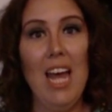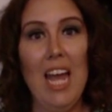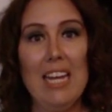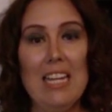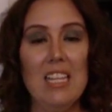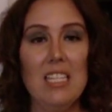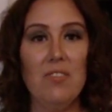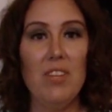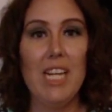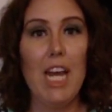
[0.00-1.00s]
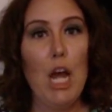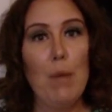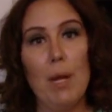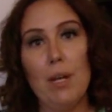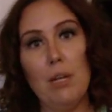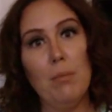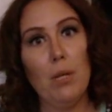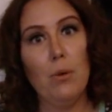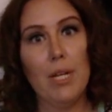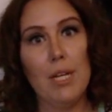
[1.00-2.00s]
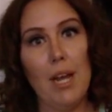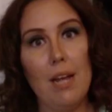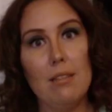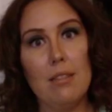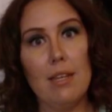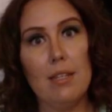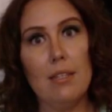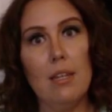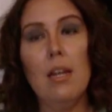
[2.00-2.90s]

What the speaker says: And in this video, I'm not going to be organized like